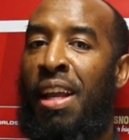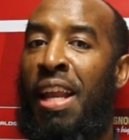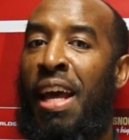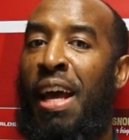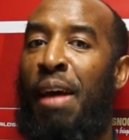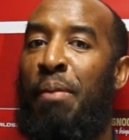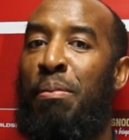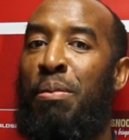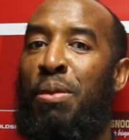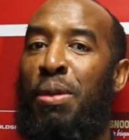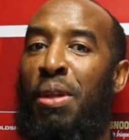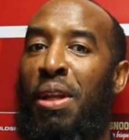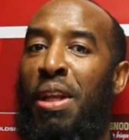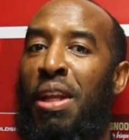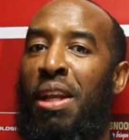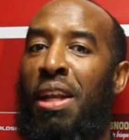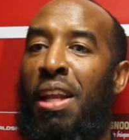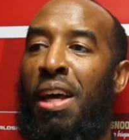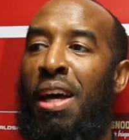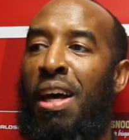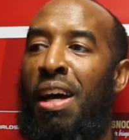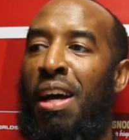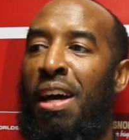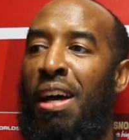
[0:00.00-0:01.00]

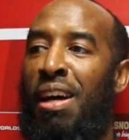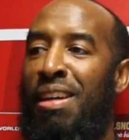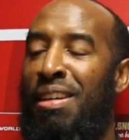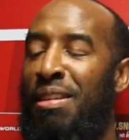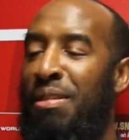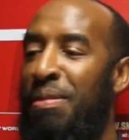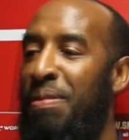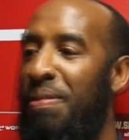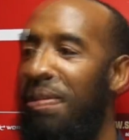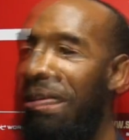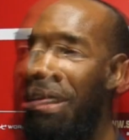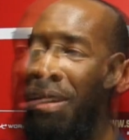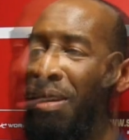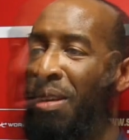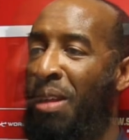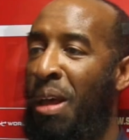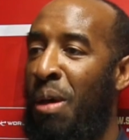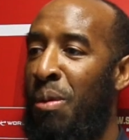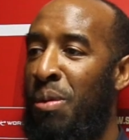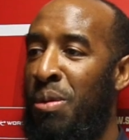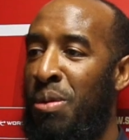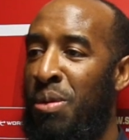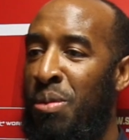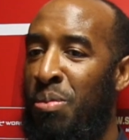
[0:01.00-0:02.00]
Alhamdulillah, yeah,
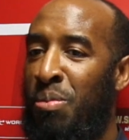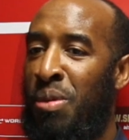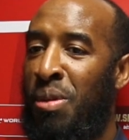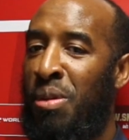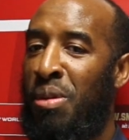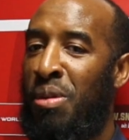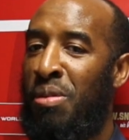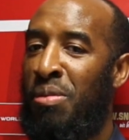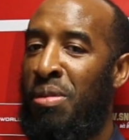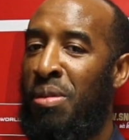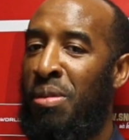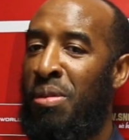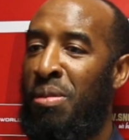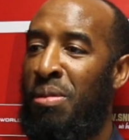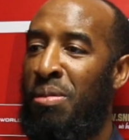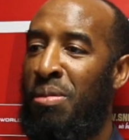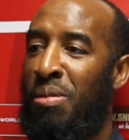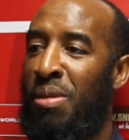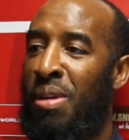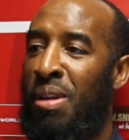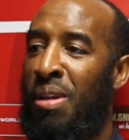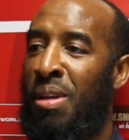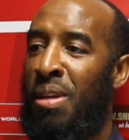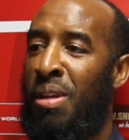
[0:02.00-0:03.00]
that was beautiful.
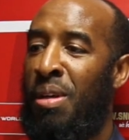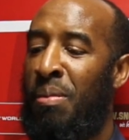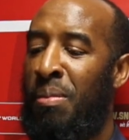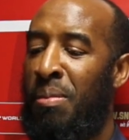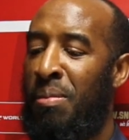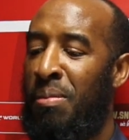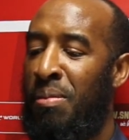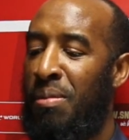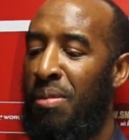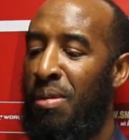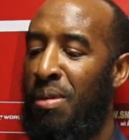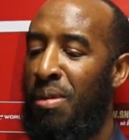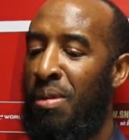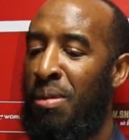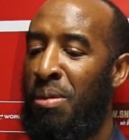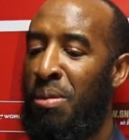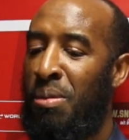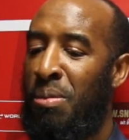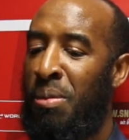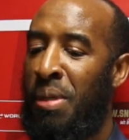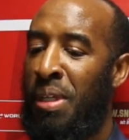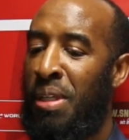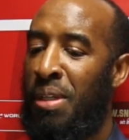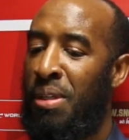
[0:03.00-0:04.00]

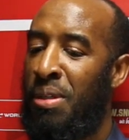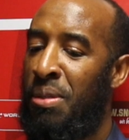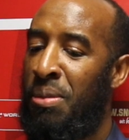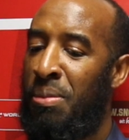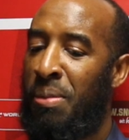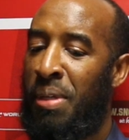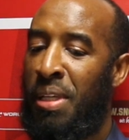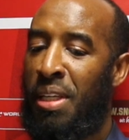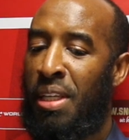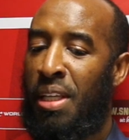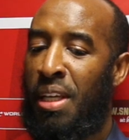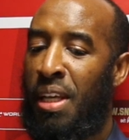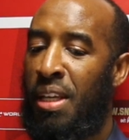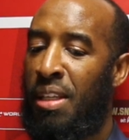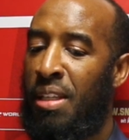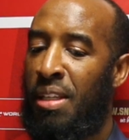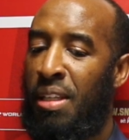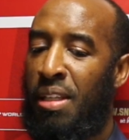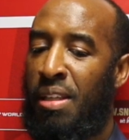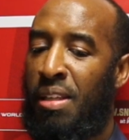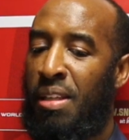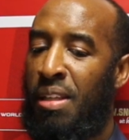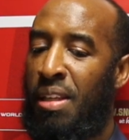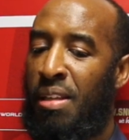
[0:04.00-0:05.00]
All
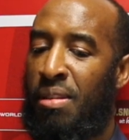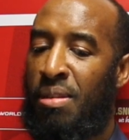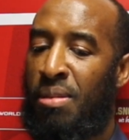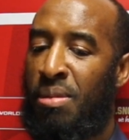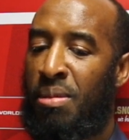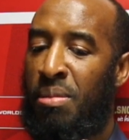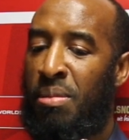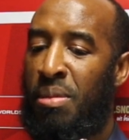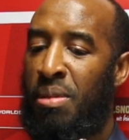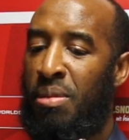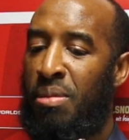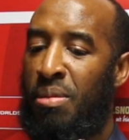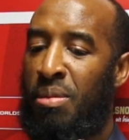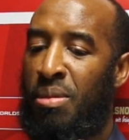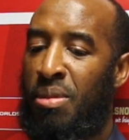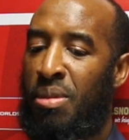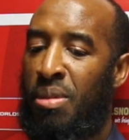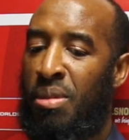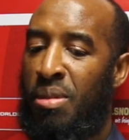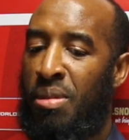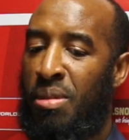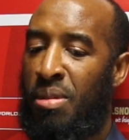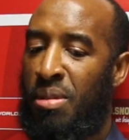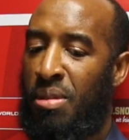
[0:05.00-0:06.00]
weekend, that tournament was
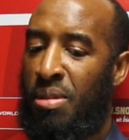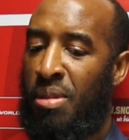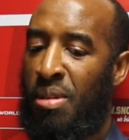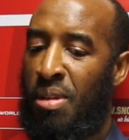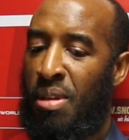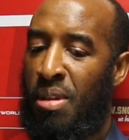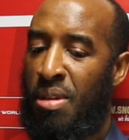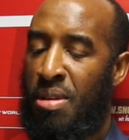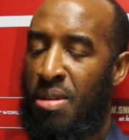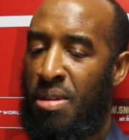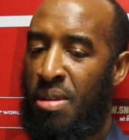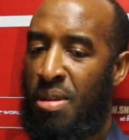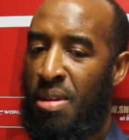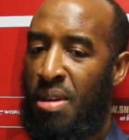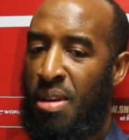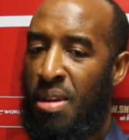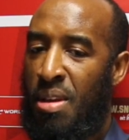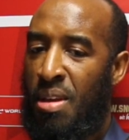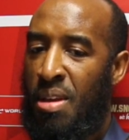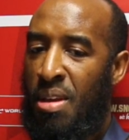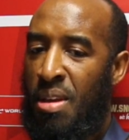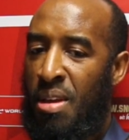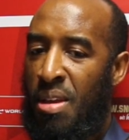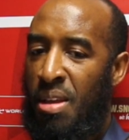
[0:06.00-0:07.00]
just, you know,
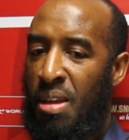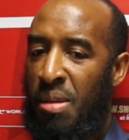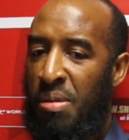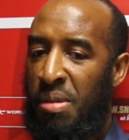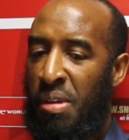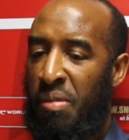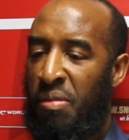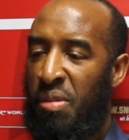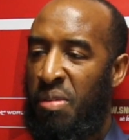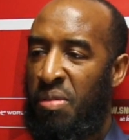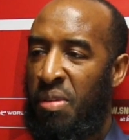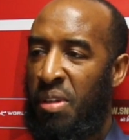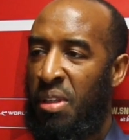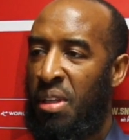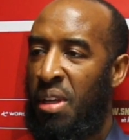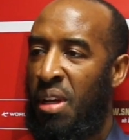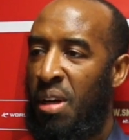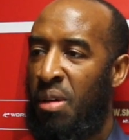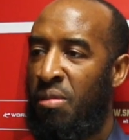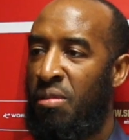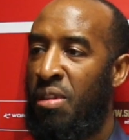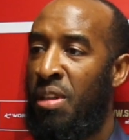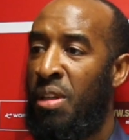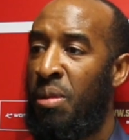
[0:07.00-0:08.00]
it was everything
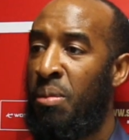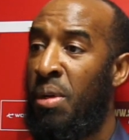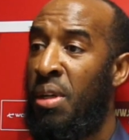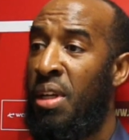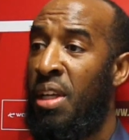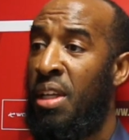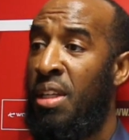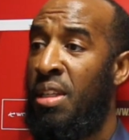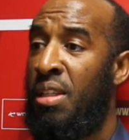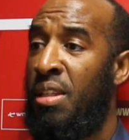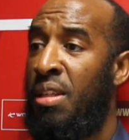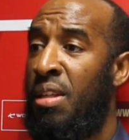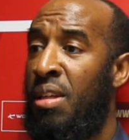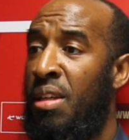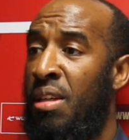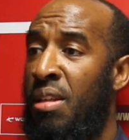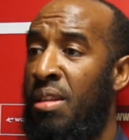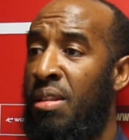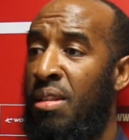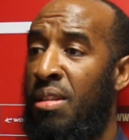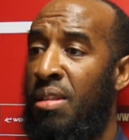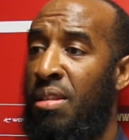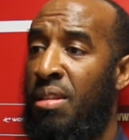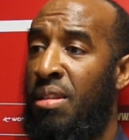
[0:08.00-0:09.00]
that I really wanted, you know.